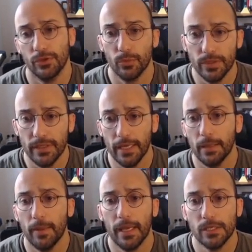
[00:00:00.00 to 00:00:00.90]
so the read
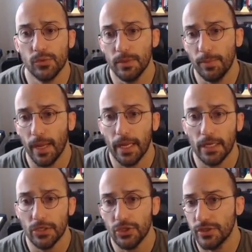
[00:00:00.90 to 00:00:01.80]
database, read
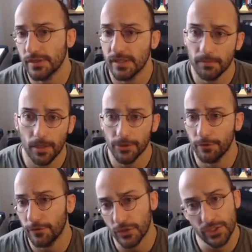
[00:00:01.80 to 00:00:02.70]
page, there's some
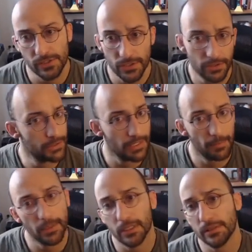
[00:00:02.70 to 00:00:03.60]
other functions here that
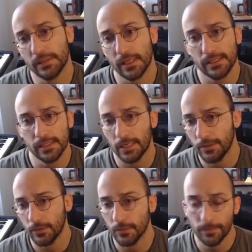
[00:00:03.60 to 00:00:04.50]
I'm going to discuss in a
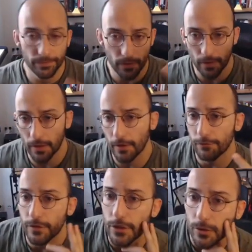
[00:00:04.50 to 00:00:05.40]
new uh,
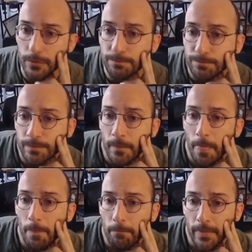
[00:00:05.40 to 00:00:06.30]
video.
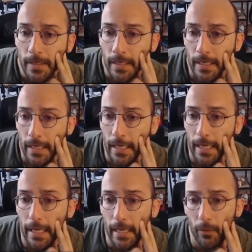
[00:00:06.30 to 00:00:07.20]

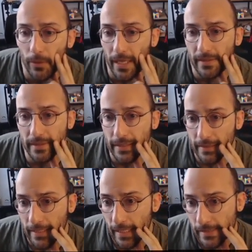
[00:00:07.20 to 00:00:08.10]
And we get the
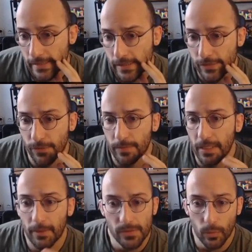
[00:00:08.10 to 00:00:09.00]
get asks from
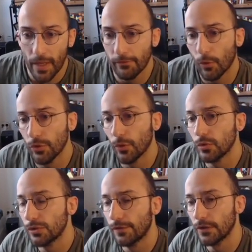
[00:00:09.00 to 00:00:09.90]
database. We have all
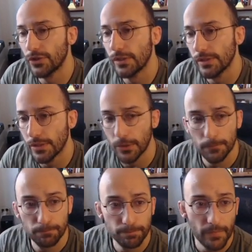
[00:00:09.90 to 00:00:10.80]
those functions
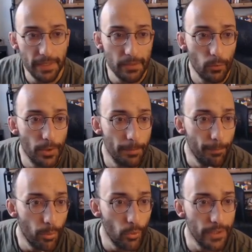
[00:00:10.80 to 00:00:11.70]
here, and then we're
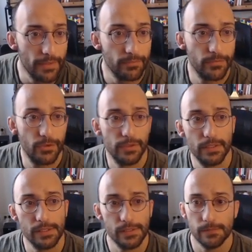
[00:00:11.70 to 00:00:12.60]
importing to
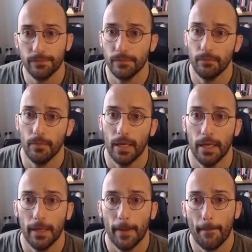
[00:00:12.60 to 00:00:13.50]
this
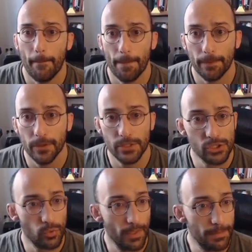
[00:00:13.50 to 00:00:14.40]
um, to the
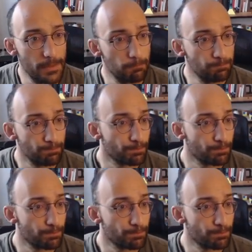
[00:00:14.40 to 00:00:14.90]
script.